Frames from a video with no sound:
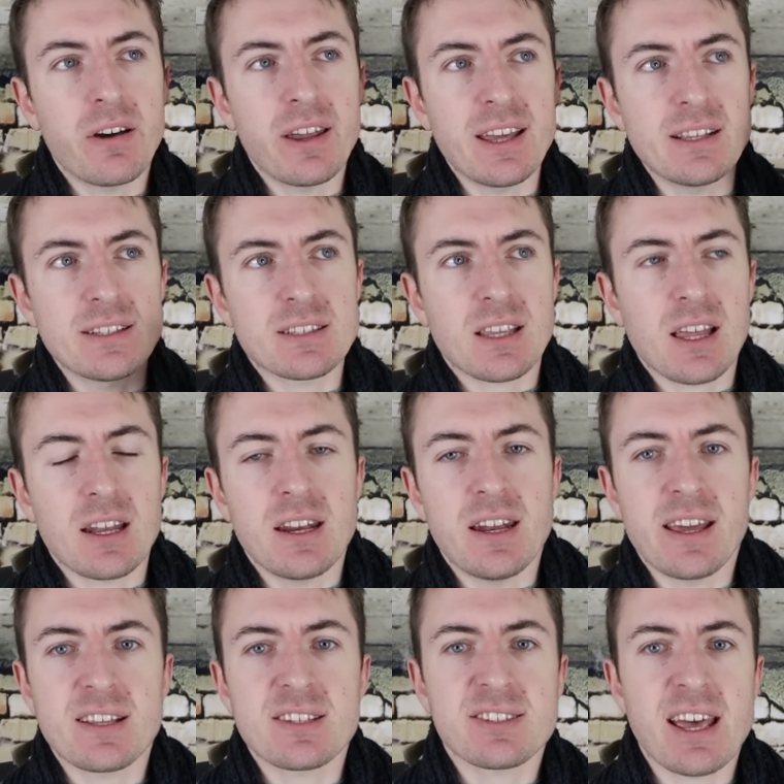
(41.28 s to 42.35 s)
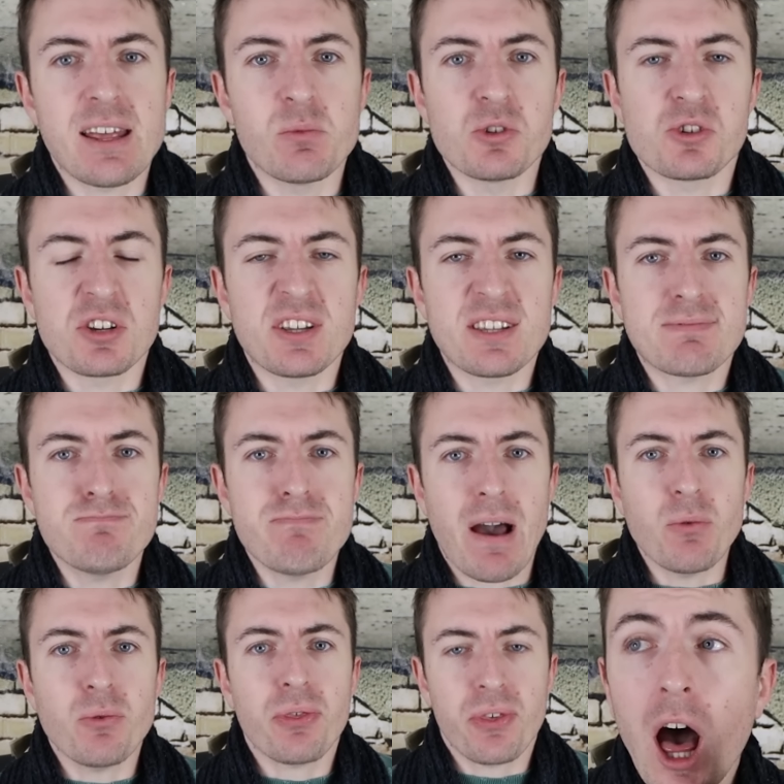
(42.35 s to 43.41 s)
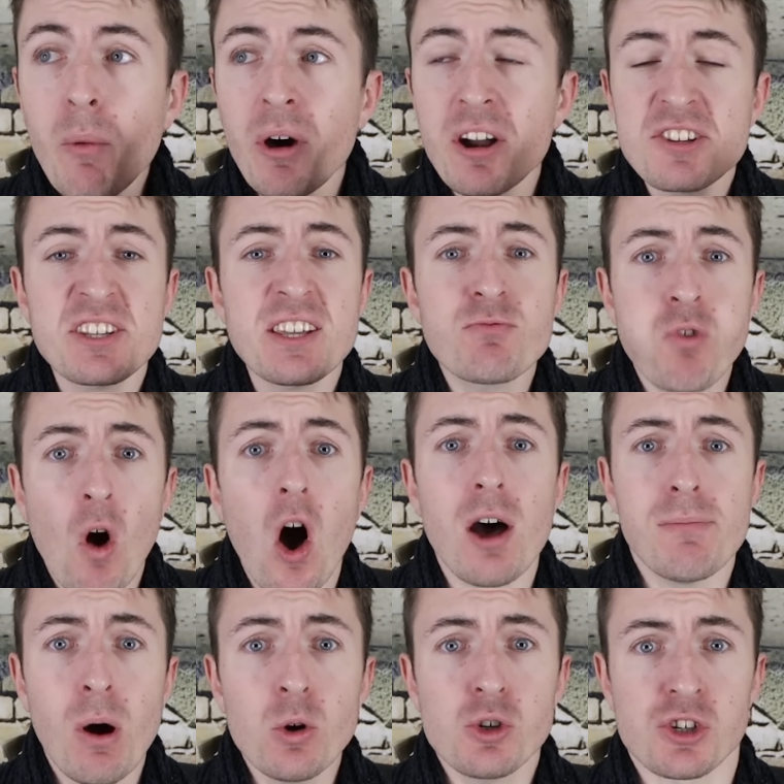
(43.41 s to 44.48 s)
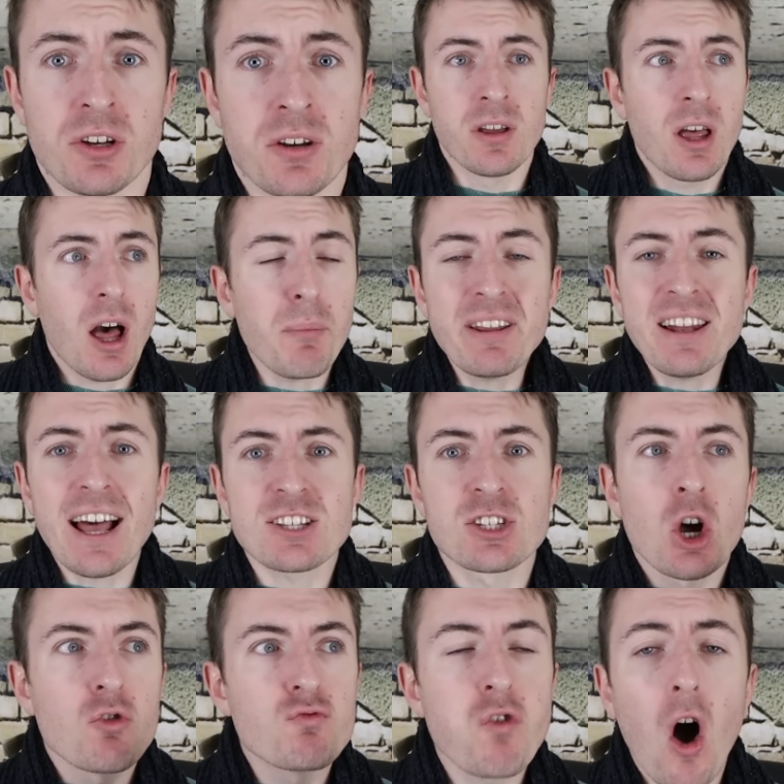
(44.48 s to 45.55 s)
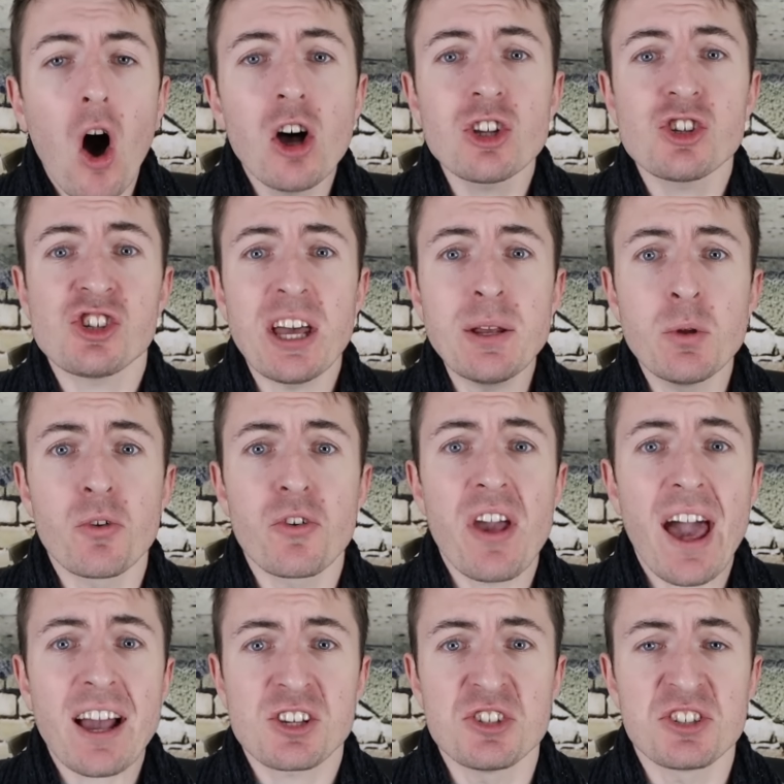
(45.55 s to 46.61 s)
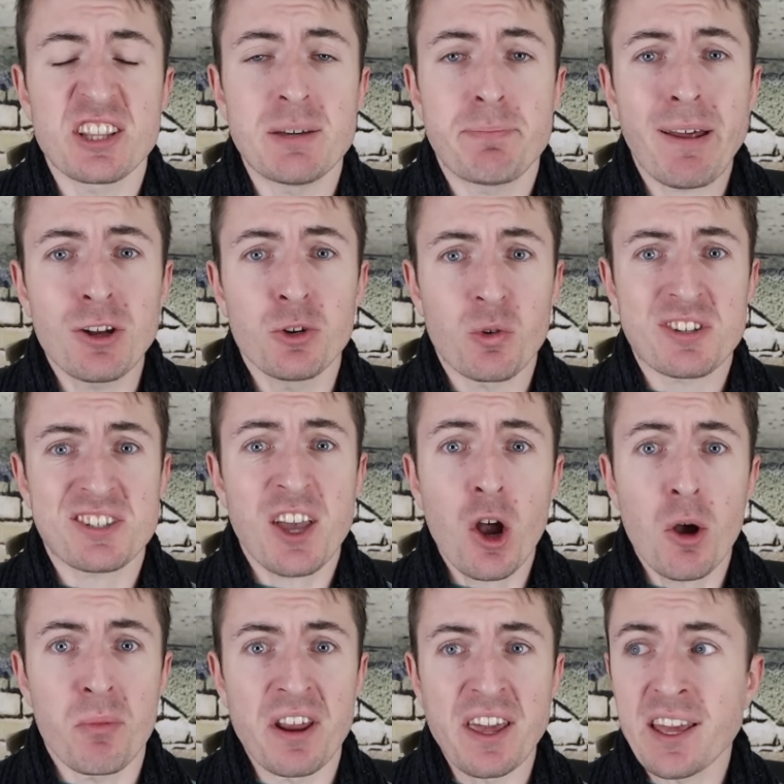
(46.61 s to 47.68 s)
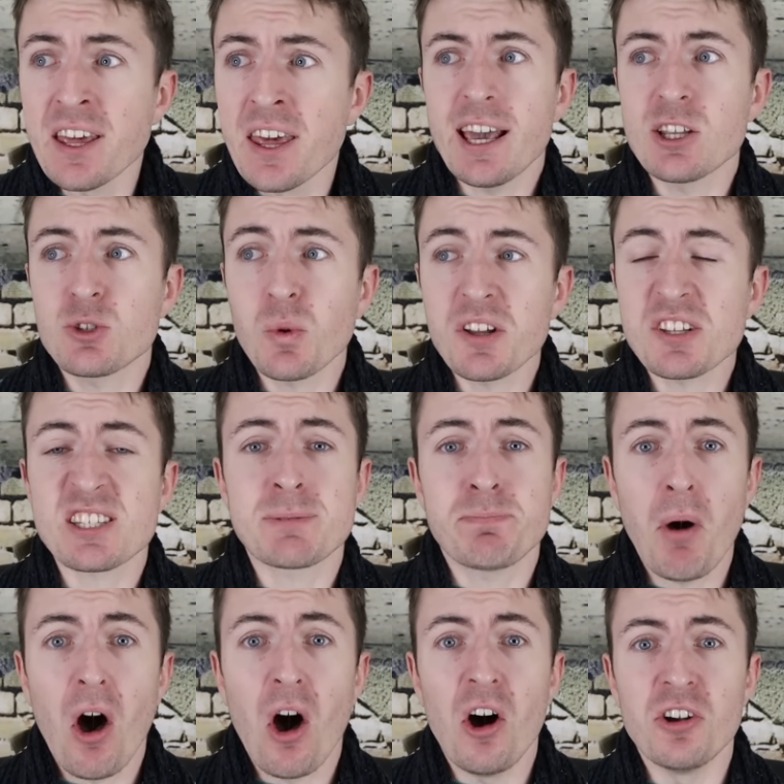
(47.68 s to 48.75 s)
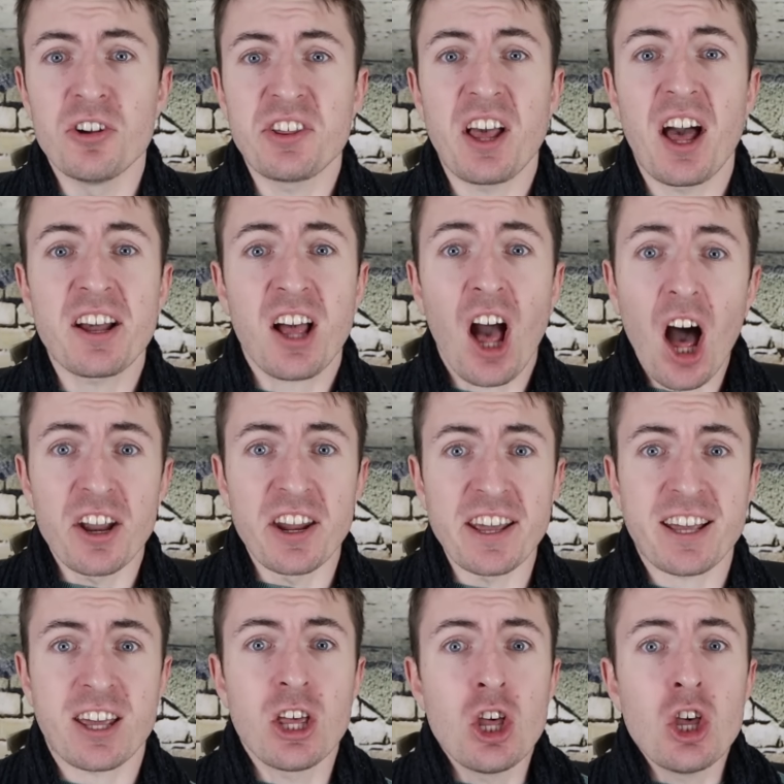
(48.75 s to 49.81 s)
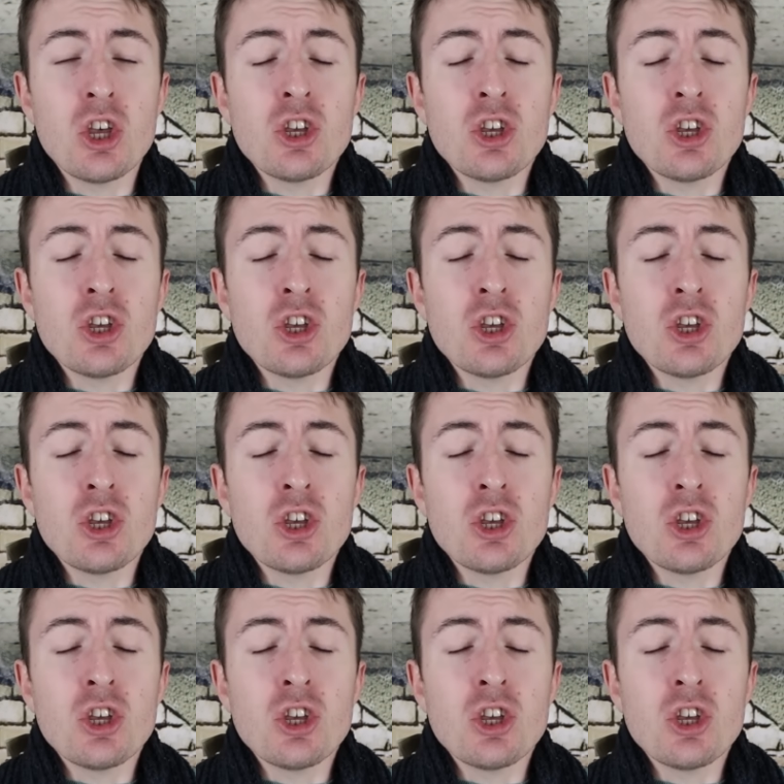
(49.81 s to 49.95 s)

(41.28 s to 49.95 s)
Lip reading: when he's got an egg sandwich in his mouth. I want to see raw emotion. I mean, that's raw, genuine reactions at the Ballon d'Or ceremony is what spawned the iconic